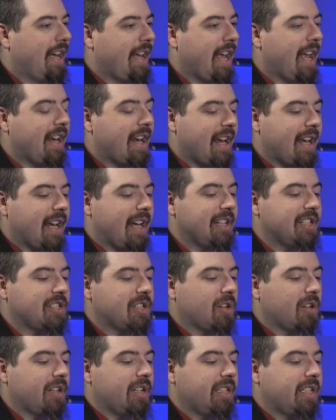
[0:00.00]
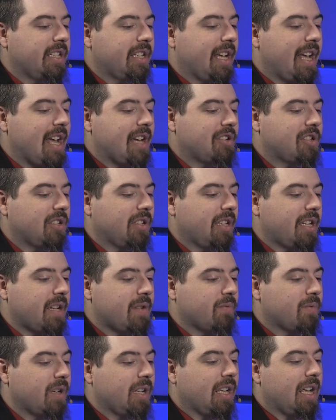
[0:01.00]
I started to
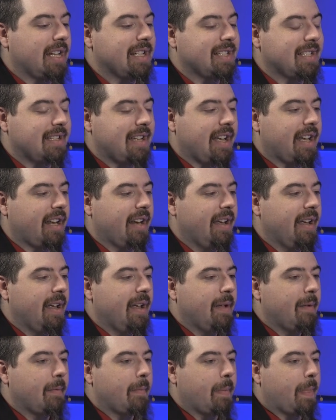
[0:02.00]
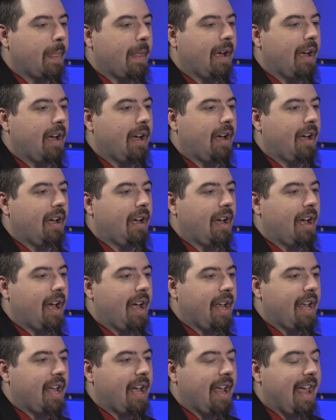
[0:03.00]
actually realize that
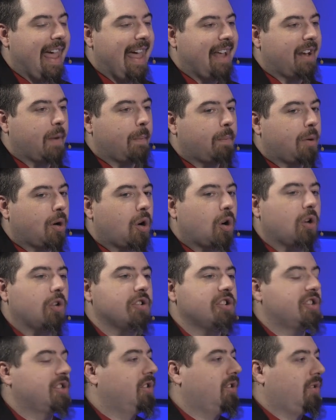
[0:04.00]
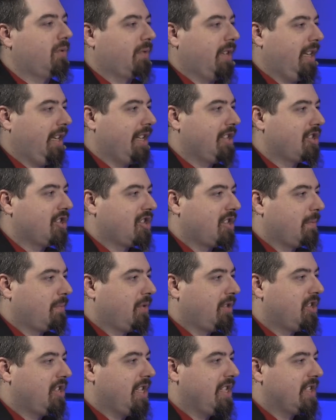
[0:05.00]
I had a personal relationship
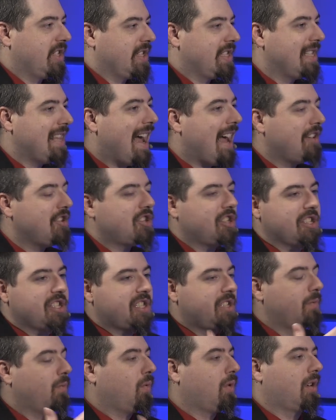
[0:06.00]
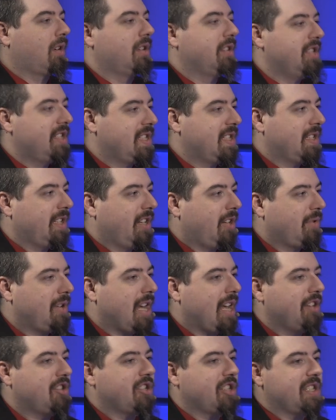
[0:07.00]
with Jesus, not just in words,
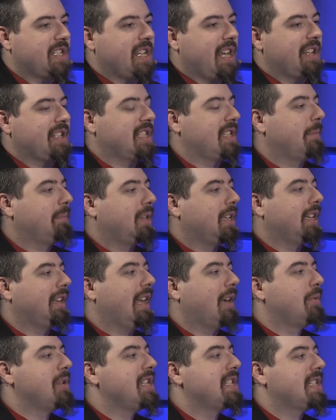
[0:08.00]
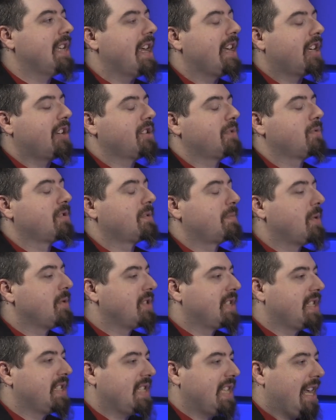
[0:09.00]
not just as something that we say because we're
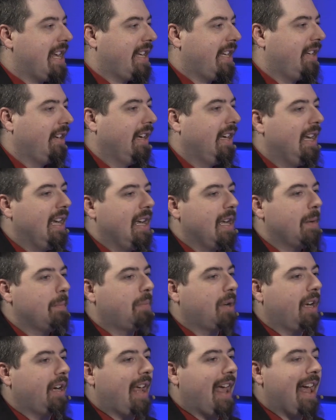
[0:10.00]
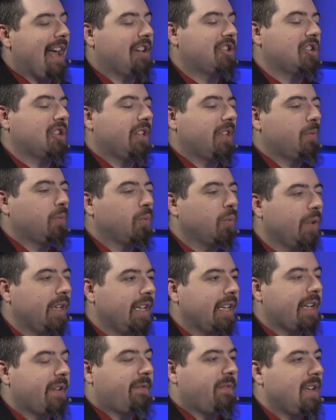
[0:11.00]
supposed to say it, but actually
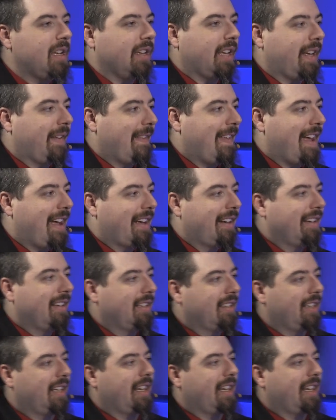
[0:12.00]
really feeling that.